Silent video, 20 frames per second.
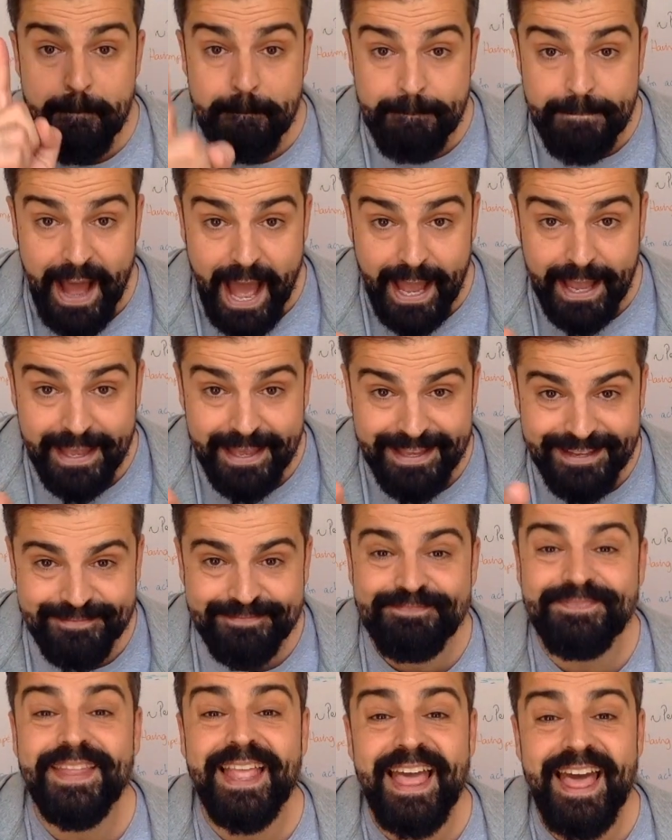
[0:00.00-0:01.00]
back.
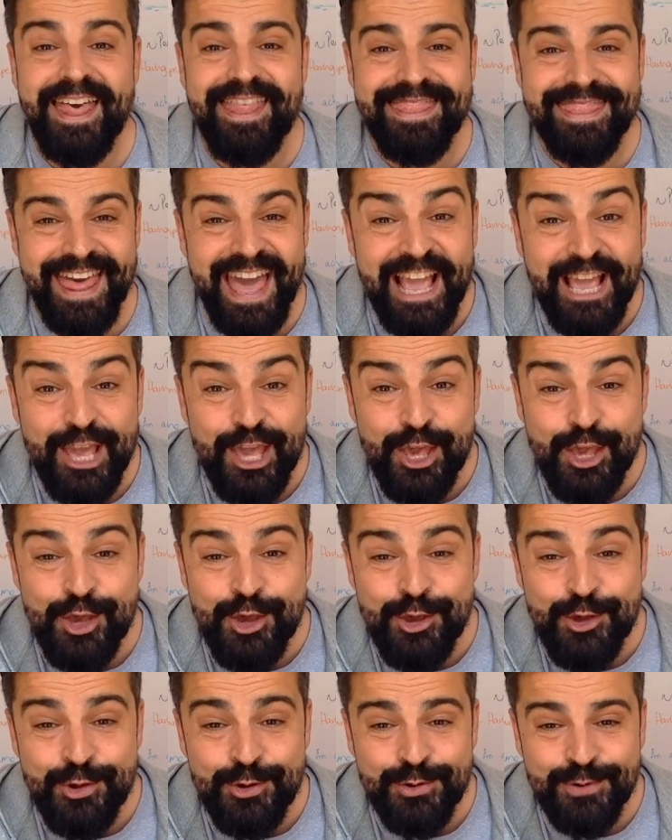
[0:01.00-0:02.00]
Thank
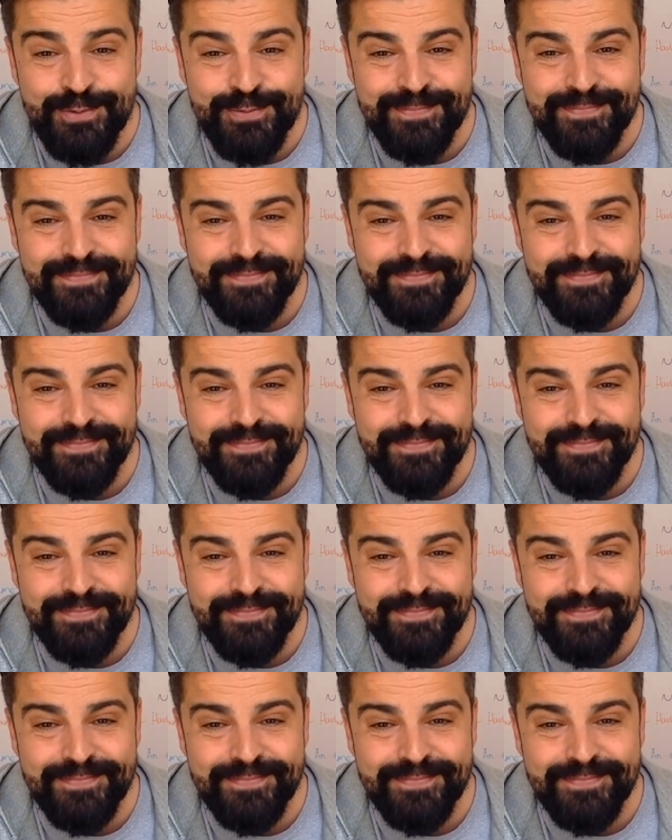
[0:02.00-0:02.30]
you.